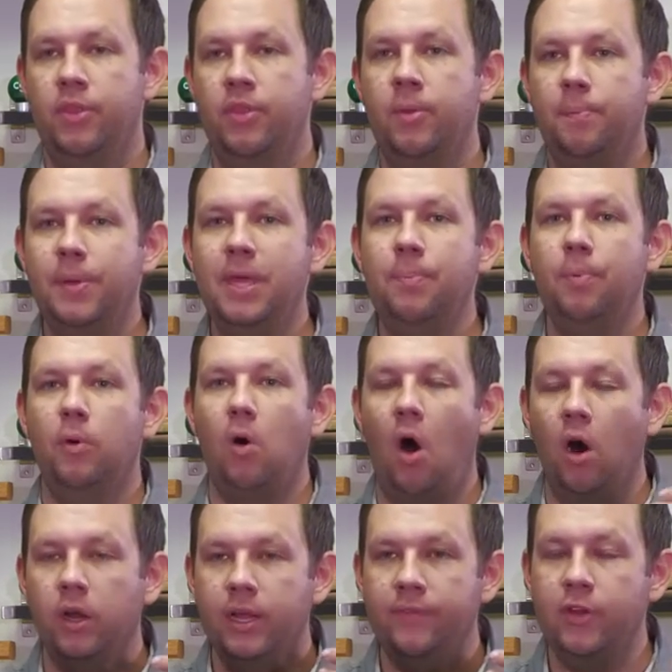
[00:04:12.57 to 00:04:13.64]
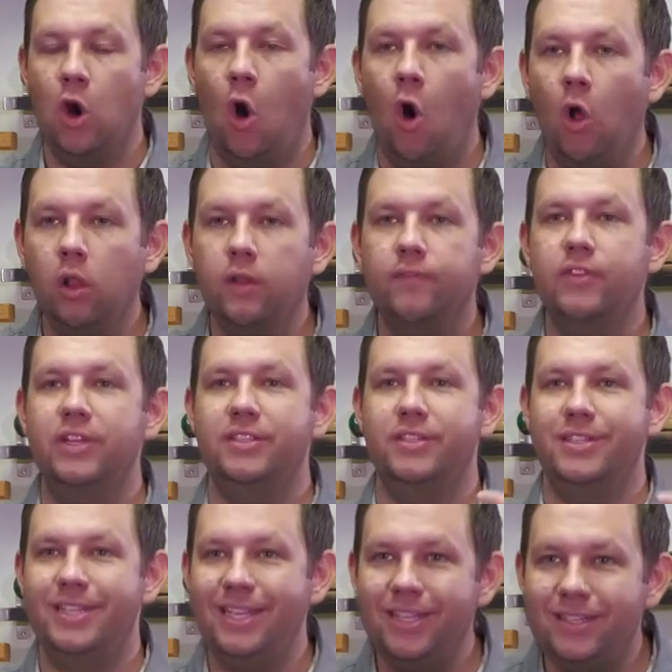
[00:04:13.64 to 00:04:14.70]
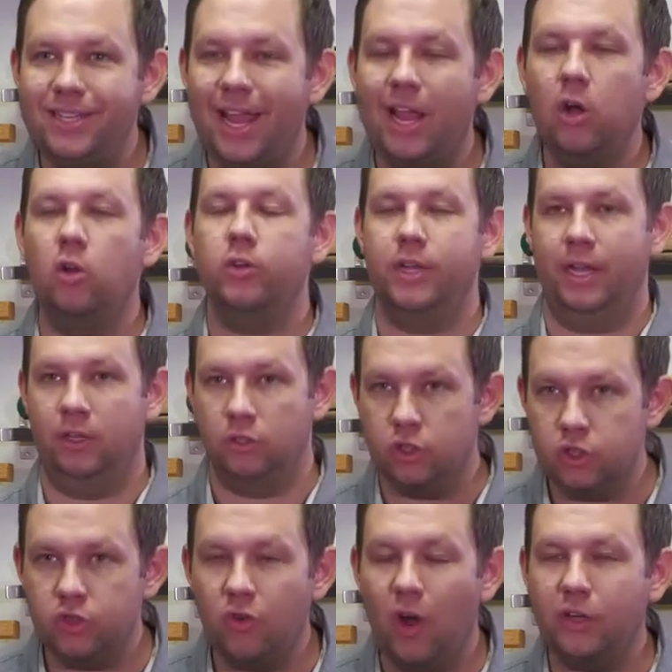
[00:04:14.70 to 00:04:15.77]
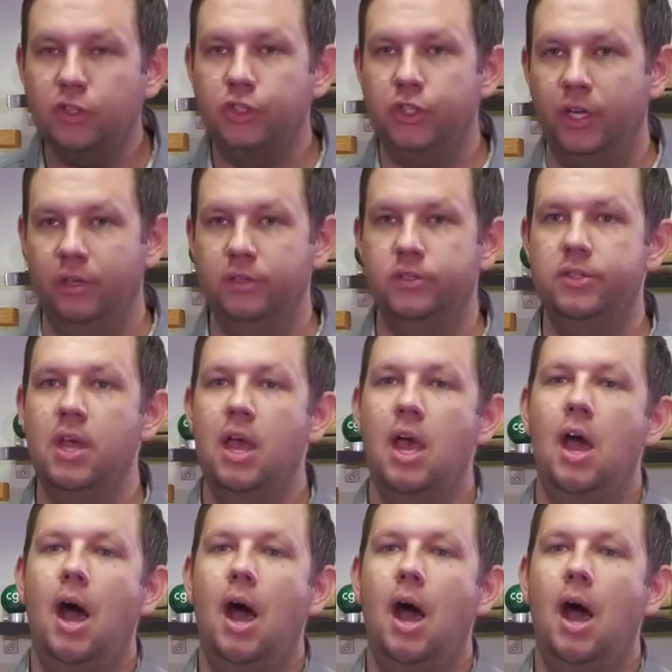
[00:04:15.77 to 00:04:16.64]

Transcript: the people are given all of these detailed instructions